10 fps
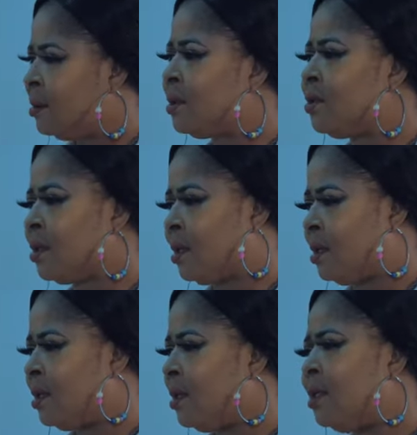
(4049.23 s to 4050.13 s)
It's
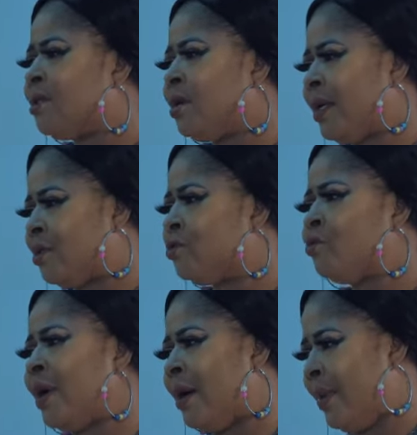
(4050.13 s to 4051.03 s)
alright. We'll
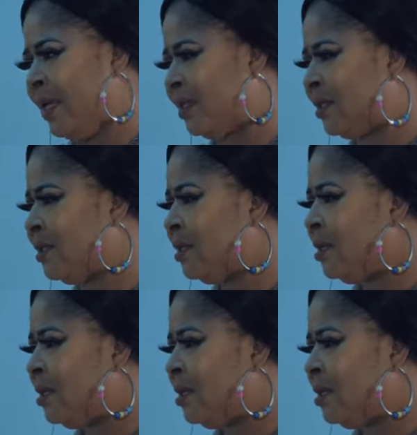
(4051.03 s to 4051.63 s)
do our best.